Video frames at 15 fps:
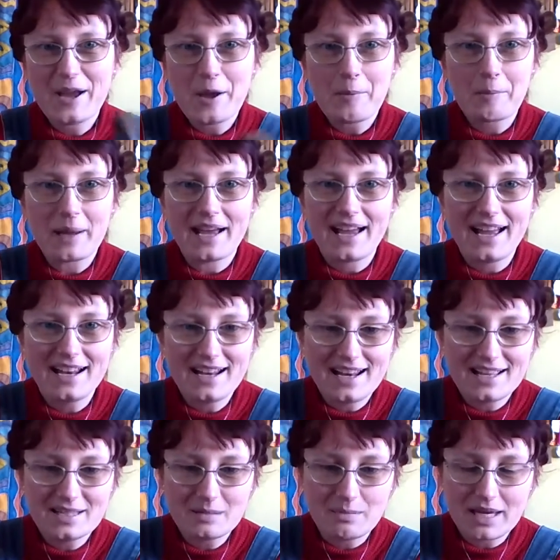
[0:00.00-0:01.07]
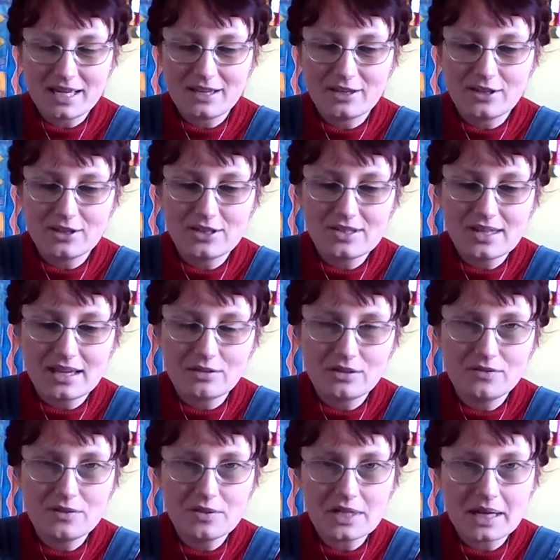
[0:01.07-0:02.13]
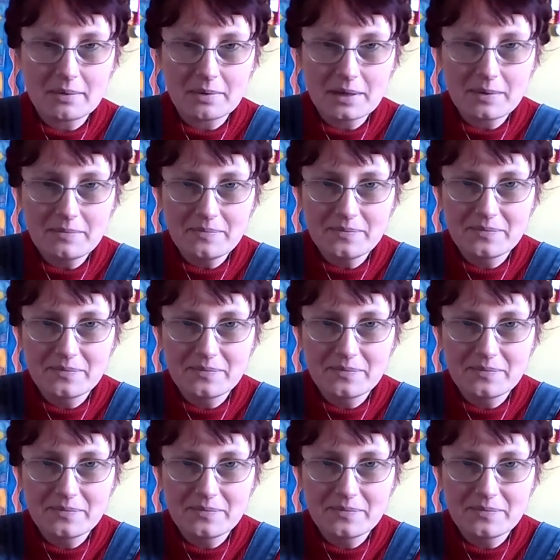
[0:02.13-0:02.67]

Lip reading: pan lids make a good sound if you tap them.